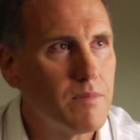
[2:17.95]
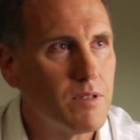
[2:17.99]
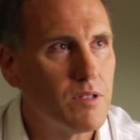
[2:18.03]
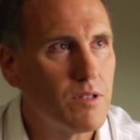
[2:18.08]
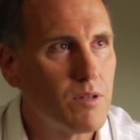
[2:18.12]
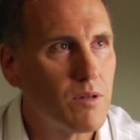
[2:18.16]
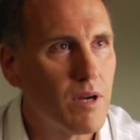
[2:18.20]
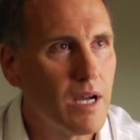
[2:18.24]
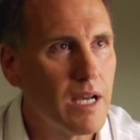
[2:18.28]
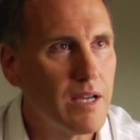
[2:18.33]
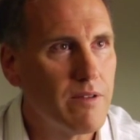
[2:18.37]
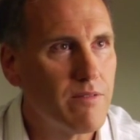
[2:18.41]

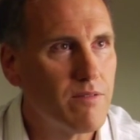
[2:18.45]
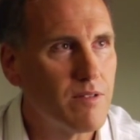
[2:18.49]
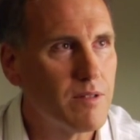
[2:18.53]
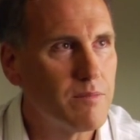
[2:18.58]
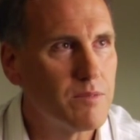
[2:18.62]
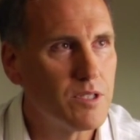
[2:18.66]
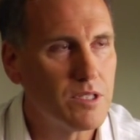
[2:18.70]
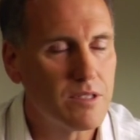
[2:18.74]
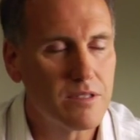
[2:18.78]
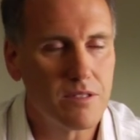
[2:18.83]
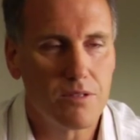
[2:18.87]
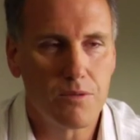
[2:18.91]
derived
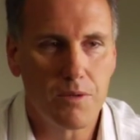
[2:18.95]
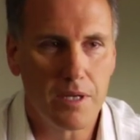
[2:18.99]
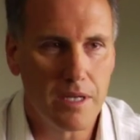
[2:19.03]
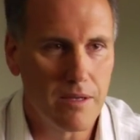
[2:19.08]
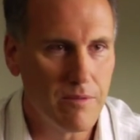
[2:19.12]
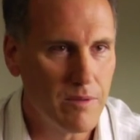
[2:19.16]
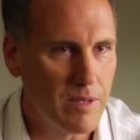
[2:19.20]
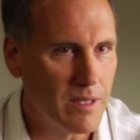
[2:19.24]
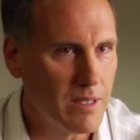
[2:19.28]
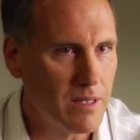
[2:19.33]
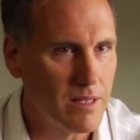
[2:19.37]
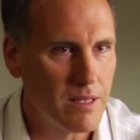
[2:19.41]
from just the way
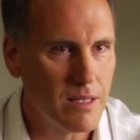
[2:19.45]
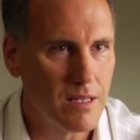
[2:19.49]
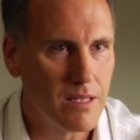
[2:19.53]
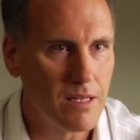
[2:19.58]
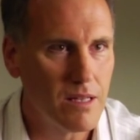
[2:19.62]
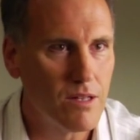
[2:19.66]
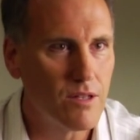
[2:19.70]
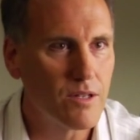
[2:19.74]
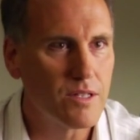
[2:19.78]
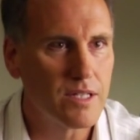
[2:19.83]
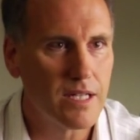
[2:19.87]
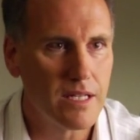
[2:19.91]
we
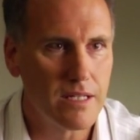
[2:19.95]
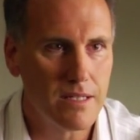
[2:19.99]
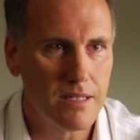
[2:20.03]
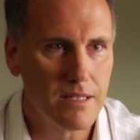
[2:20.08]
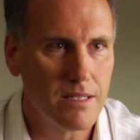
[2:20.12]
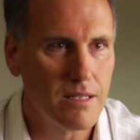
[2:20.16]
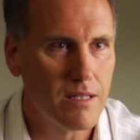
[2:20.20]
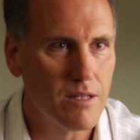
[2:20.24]
looked at